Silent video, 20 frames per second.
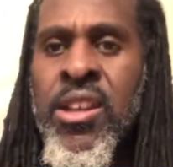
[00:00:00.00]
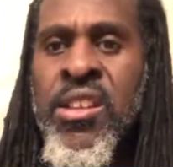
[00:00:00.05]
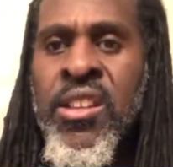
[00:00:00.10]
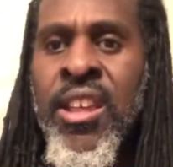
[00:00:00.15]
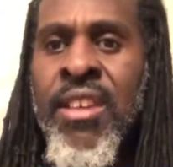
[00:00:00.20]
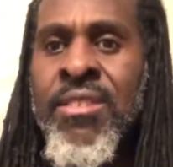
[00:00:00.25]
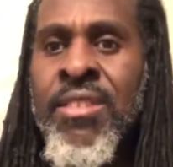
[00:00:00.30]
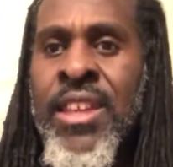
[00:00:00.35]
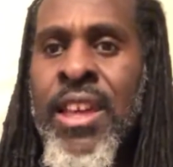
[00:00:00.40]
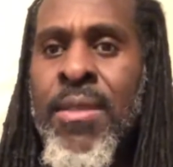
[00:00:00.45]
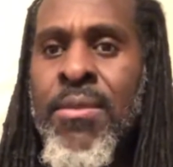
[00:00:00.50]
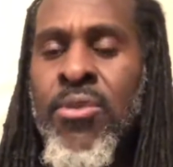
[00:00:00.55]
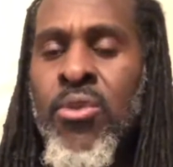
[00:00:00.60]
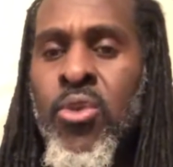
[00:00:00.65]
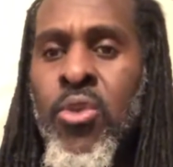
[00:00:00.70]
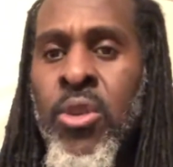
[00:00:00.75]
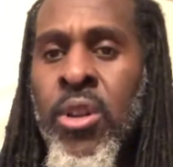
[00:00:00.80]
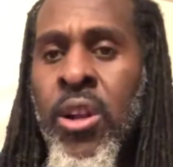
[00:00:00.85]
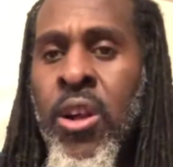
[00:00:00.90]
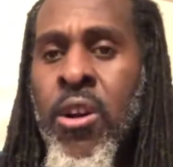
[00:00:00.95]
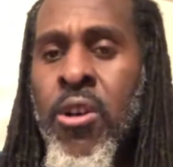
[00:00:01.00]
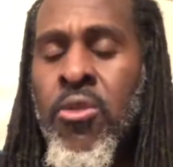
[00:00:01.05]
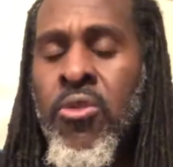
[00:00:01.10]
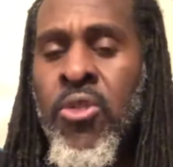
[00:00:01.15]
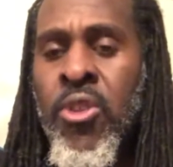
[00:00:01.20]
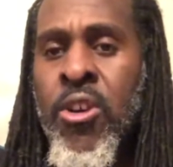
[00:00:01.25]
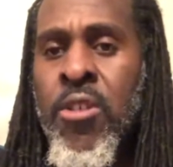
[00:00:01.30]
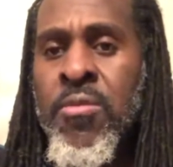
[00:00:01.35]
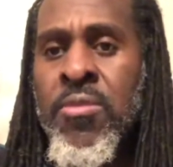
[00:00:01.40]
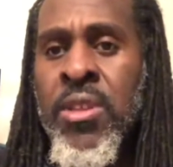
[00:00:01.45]
they signed to a long
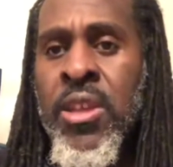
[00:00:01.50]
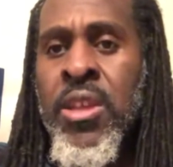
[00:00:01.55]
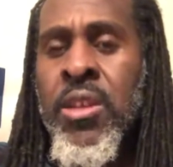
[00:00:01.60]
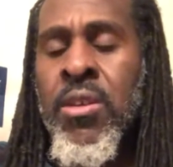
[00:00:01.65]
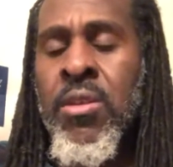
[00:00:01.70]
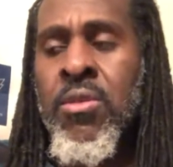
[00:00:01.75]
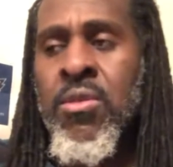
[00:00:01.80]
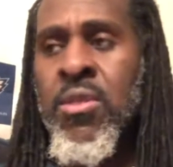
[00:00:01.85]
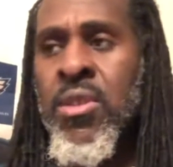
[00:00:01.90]
term deal.